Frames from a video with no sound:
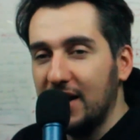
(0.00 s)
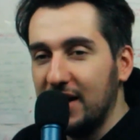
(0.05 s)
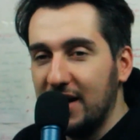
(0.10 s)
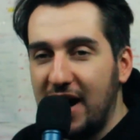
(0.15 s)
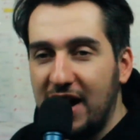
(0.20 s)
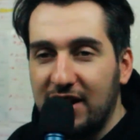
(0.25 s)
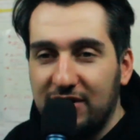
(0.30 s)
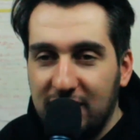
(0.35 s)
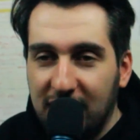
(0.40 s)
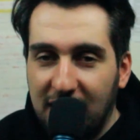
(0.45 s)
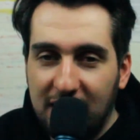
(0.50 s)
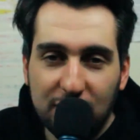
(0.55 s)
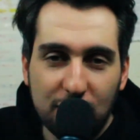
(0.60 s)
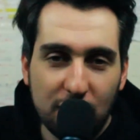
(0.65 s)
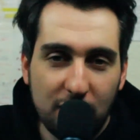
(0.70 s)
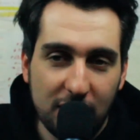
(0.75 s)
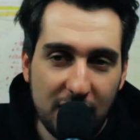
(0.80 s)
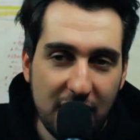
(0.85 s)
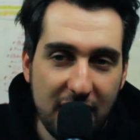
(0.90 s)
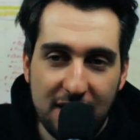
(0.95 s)
yeah i think i
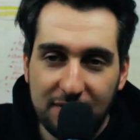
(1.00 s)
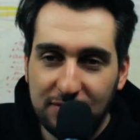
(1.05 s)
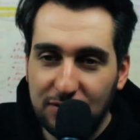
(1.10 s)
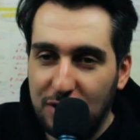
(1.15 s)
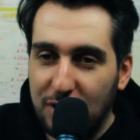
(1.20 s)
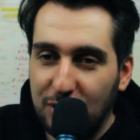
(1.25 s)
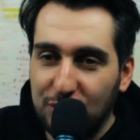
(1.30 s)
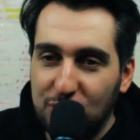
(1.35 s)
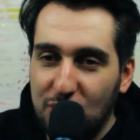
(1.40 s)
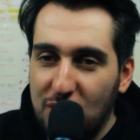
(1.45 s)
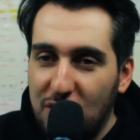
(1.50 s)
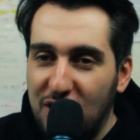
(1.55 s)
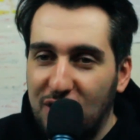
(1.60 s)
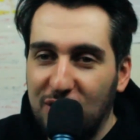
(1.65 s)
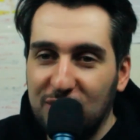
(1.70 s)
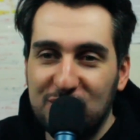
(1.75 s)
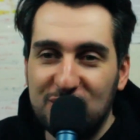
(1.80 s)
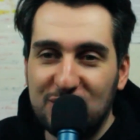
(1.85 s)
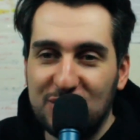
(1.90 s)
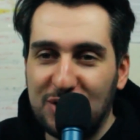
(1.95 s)
talk i have talked too
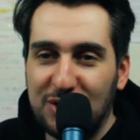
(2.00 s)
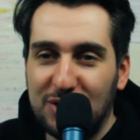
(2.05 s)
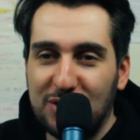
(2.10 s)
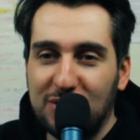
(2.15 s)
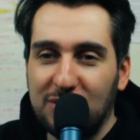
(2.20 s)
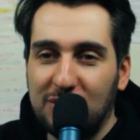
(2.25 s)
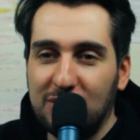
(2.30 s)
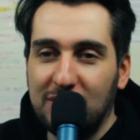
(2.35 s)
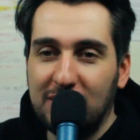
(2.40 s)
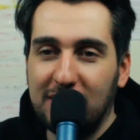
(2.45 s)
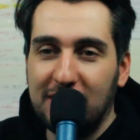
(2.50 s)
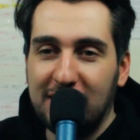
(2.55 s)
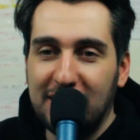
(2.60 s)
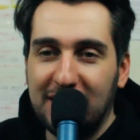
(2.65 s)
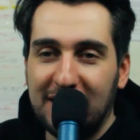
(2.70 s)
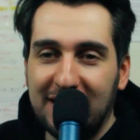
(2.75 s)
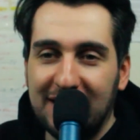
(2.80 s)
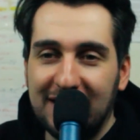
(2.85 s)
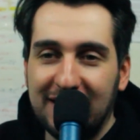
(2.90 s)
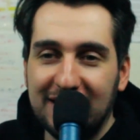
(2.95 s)
long so
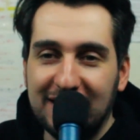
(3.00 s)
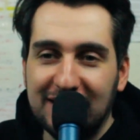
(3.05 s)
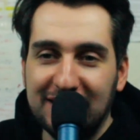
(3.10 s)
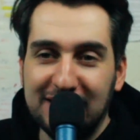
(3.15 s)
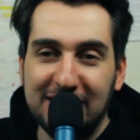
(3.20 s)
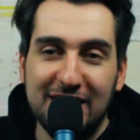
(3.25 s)
uh,